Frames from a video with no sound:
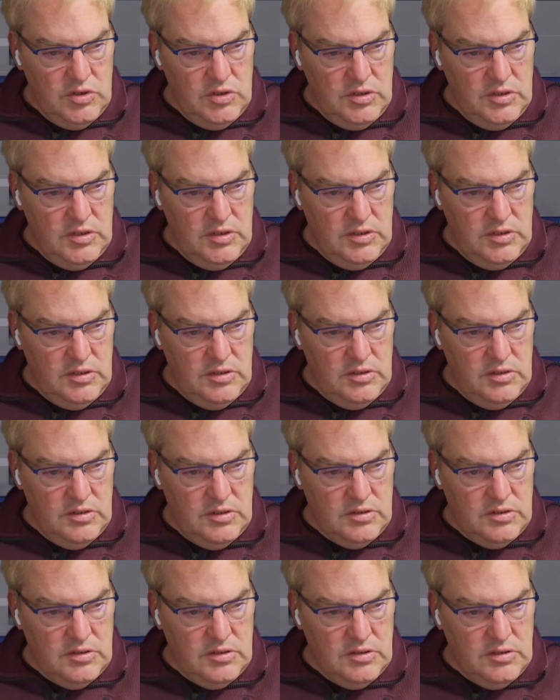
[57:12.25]
and
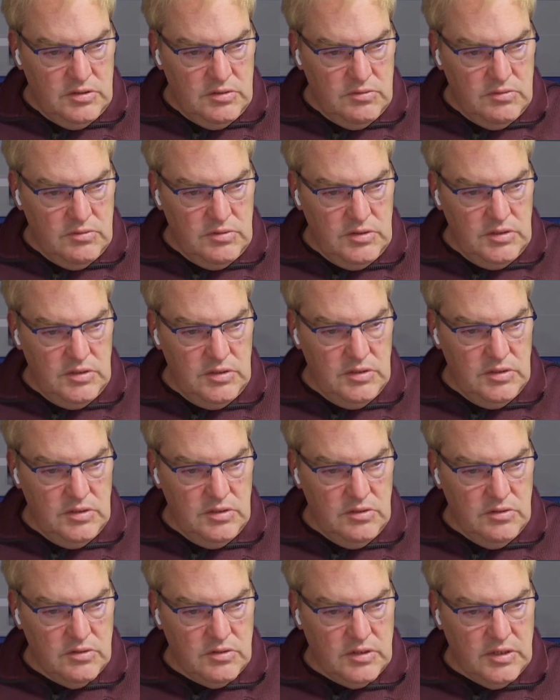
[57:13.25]
we
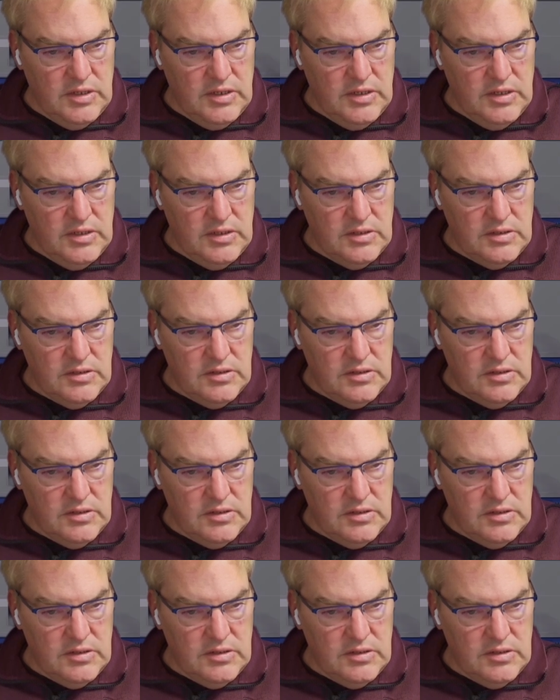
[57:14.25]
look at